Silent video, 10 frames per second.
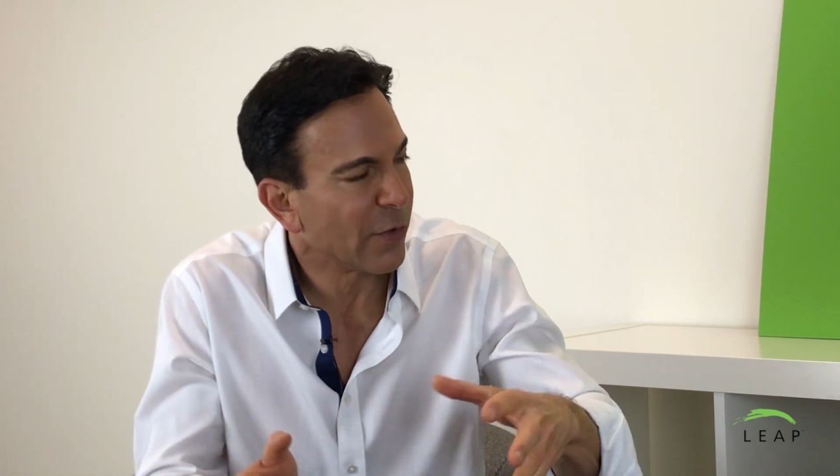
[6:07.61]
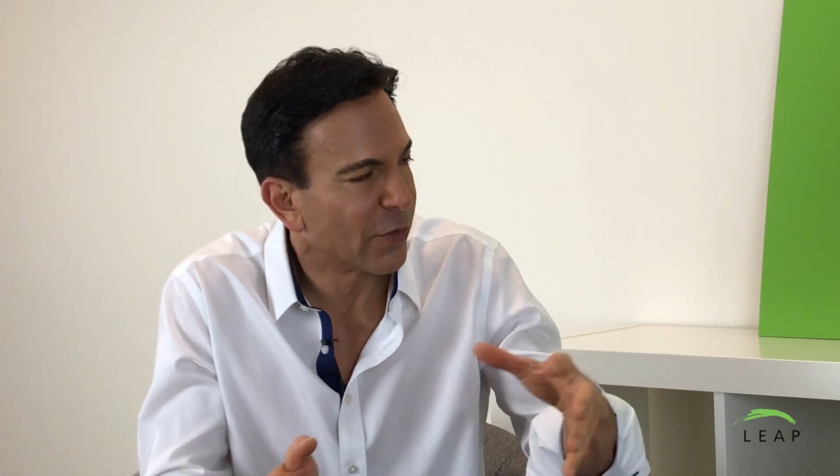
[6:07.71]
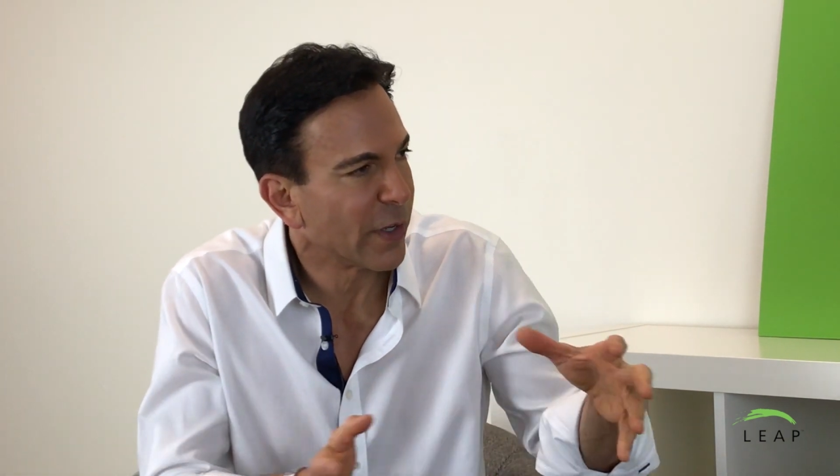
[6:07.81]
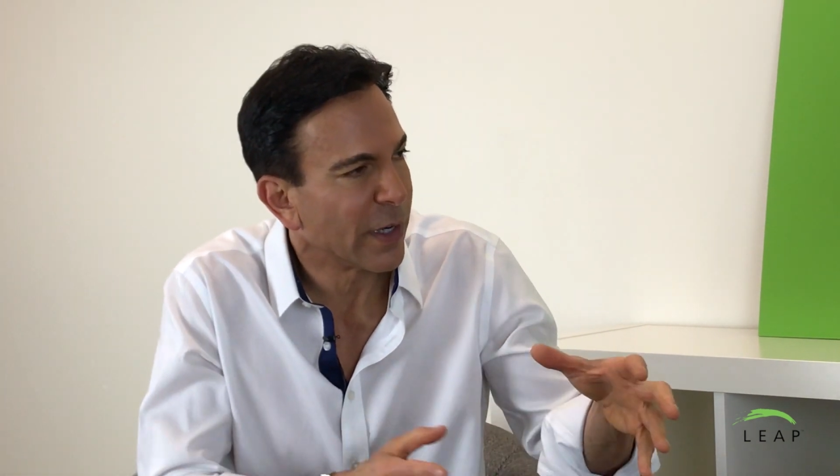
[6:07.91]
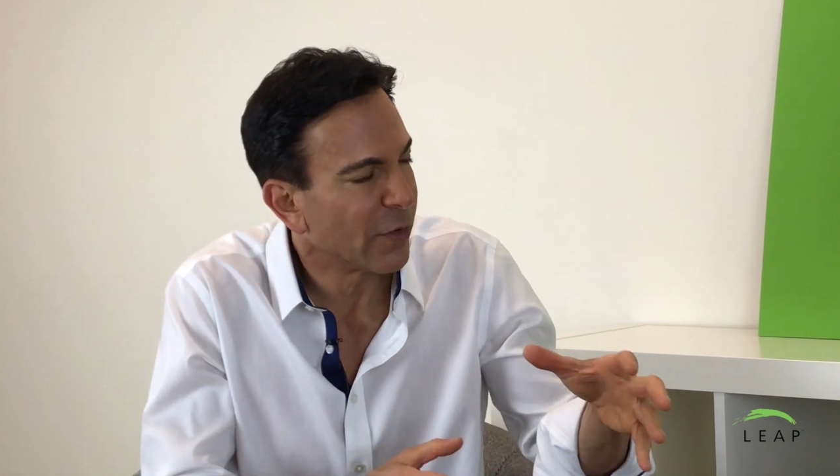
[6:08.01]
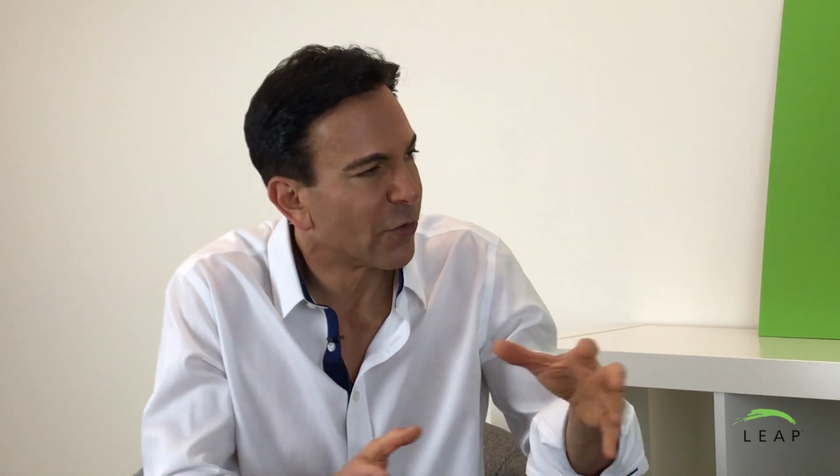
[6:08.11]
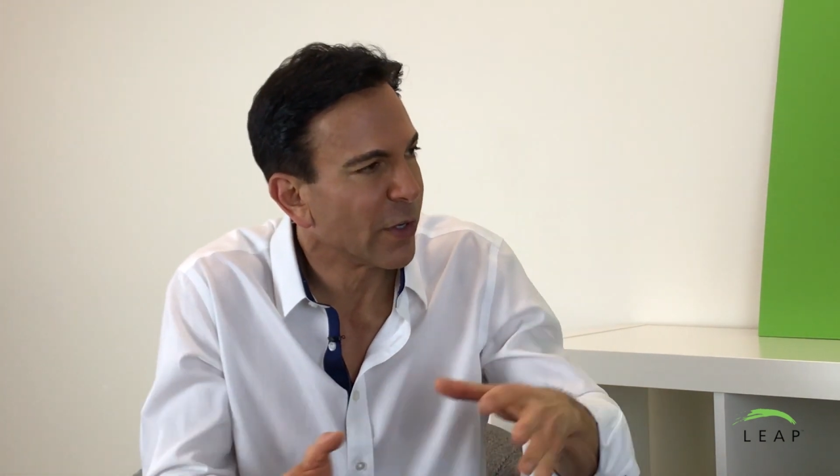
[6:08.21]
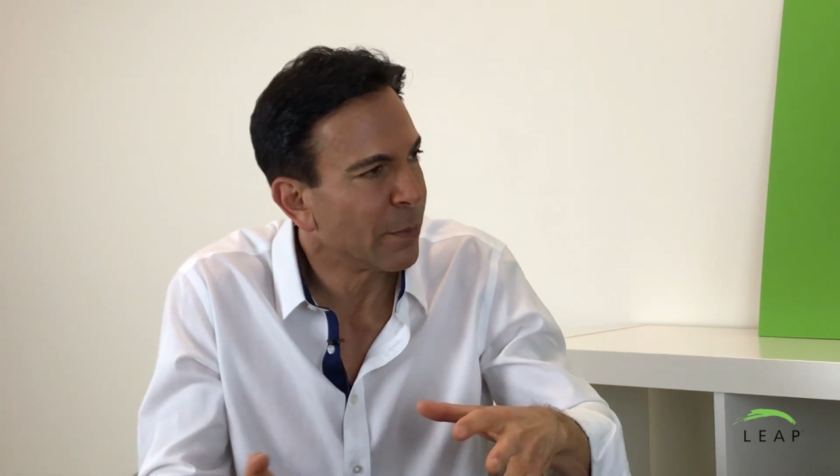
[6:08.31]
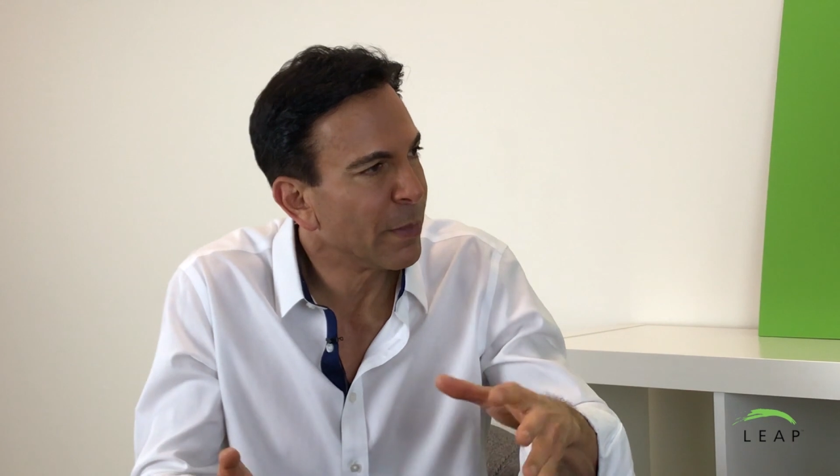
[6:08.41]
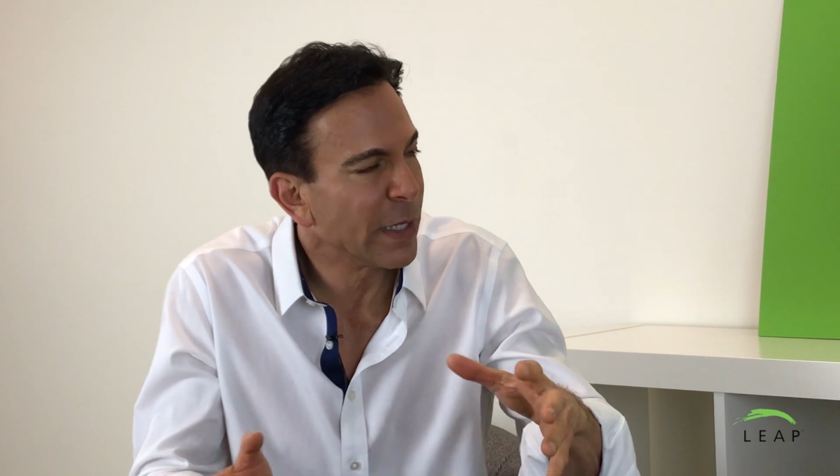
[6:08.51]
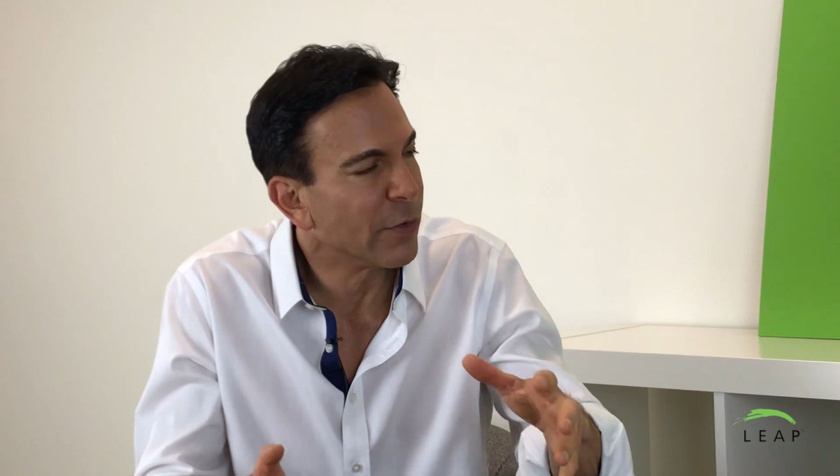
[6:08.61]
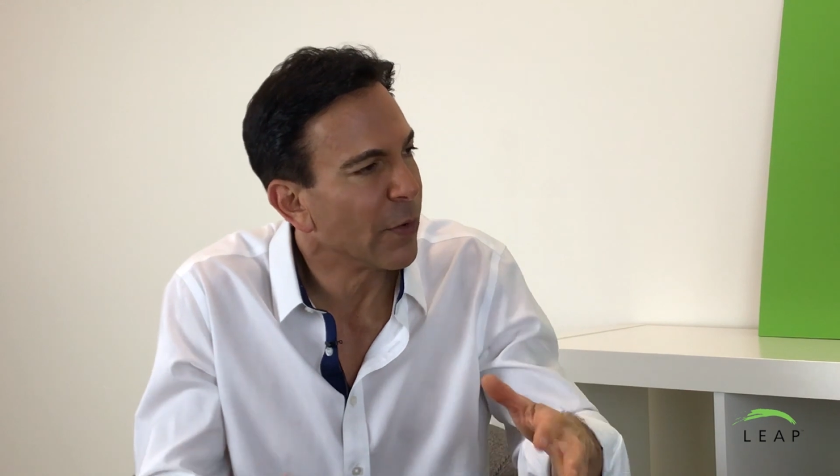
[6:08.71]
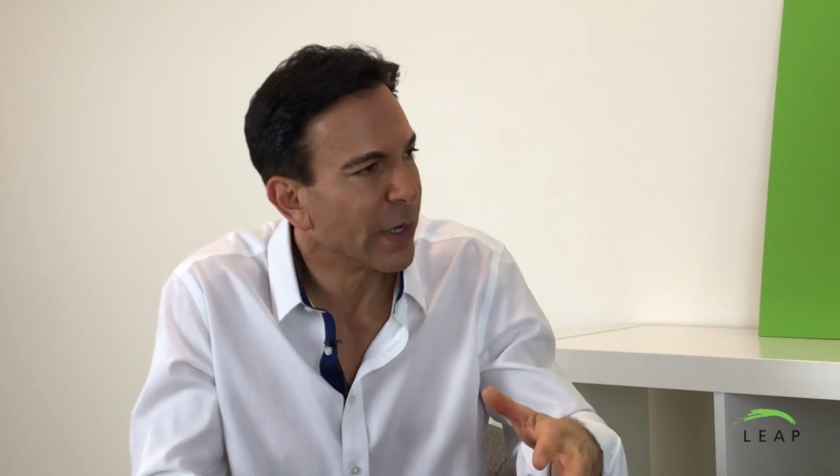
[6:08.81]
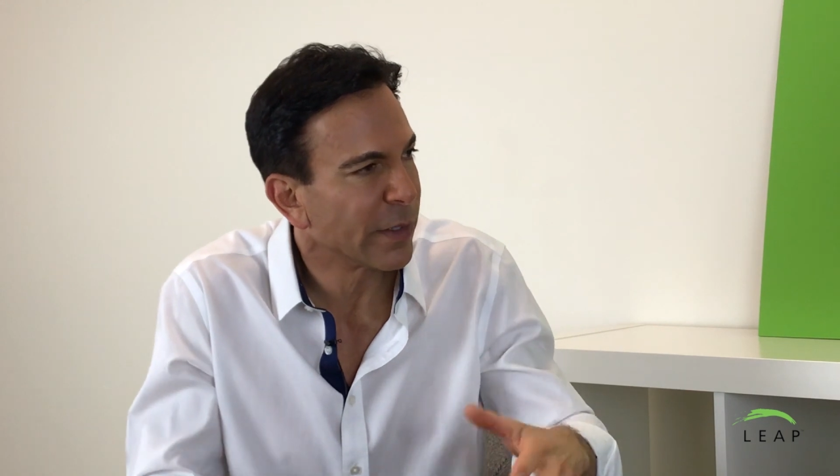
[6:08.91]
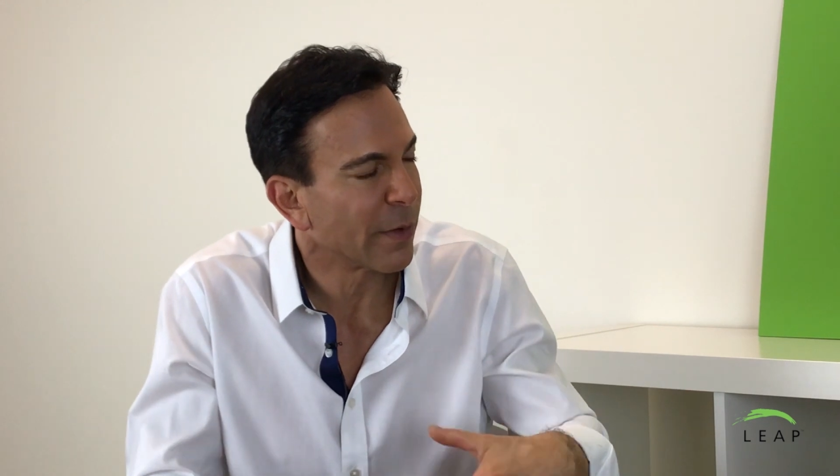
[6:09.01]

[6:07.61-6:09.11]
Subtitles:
should and shouldn't be doing